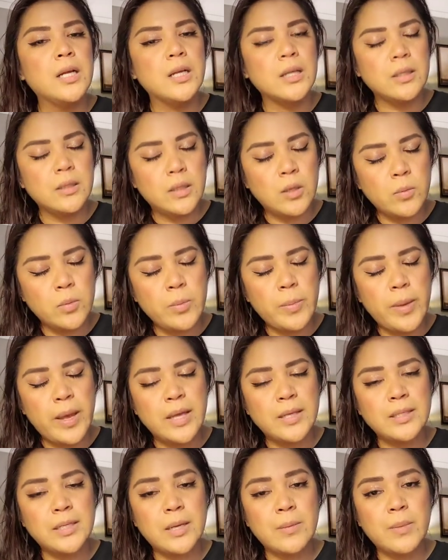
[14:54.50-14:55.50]
global
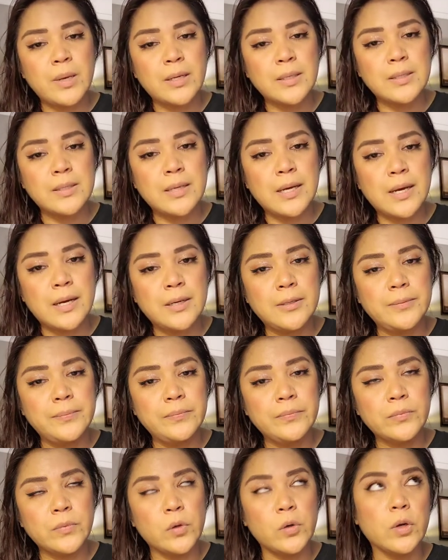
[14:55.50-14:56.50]
pandemic style
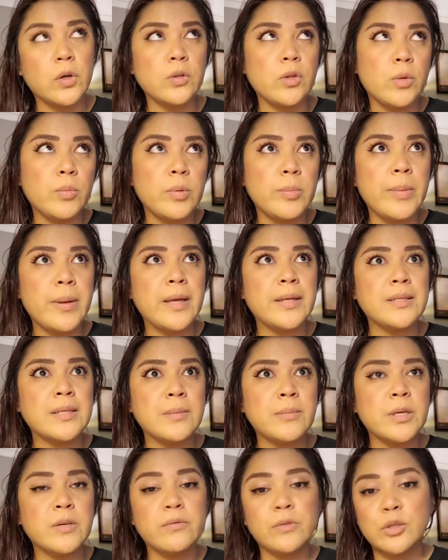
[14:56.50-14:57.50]
or global
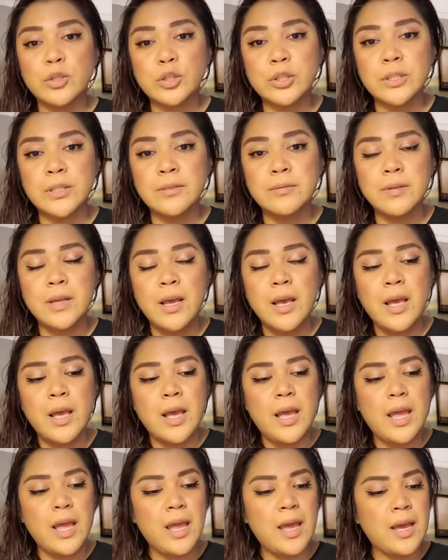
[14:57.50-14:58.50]
pandemic version
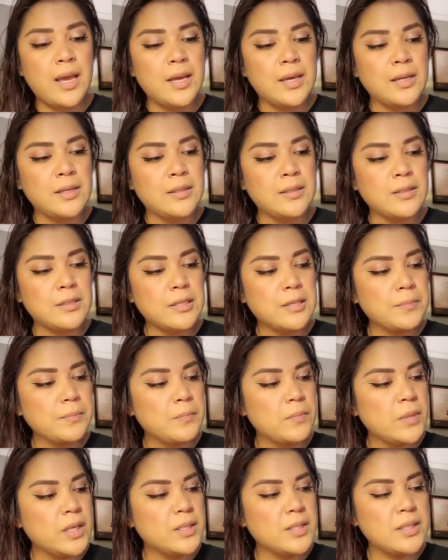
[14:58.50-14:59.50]
and
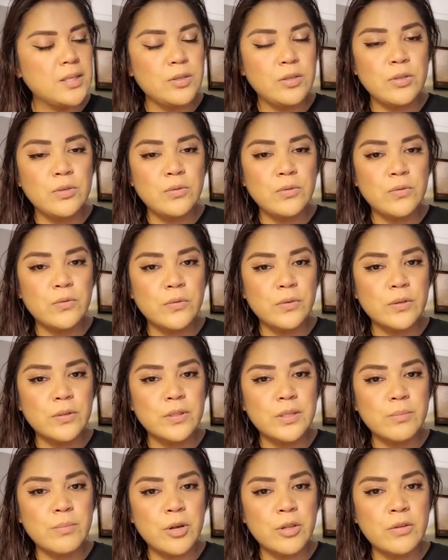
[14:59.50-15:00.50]
stay tuned for
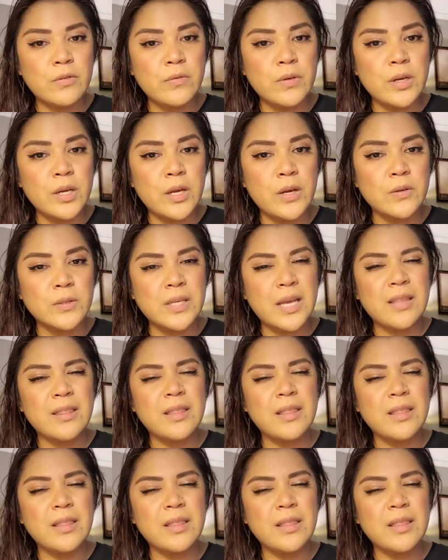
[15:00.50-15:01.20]
some other videos. I